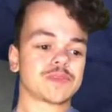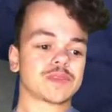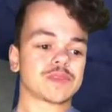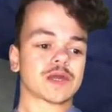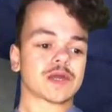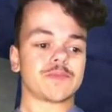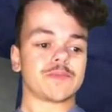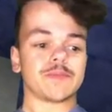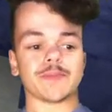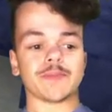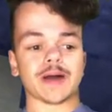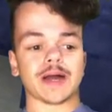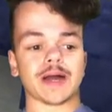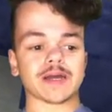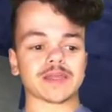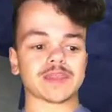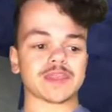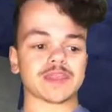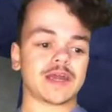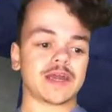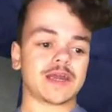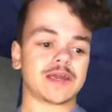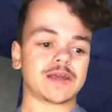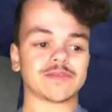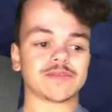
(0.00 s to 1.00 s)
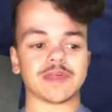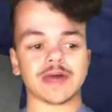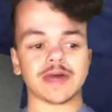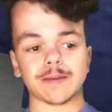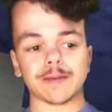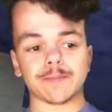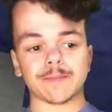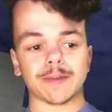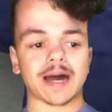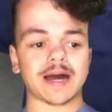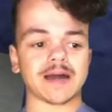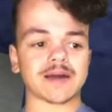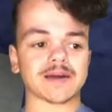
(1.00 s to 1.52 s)
coming back there,
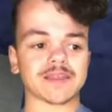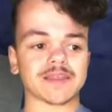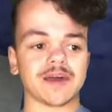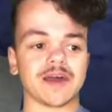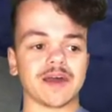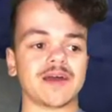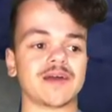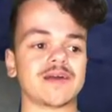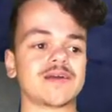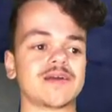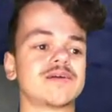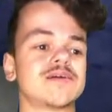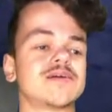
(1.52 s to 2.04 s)
back there.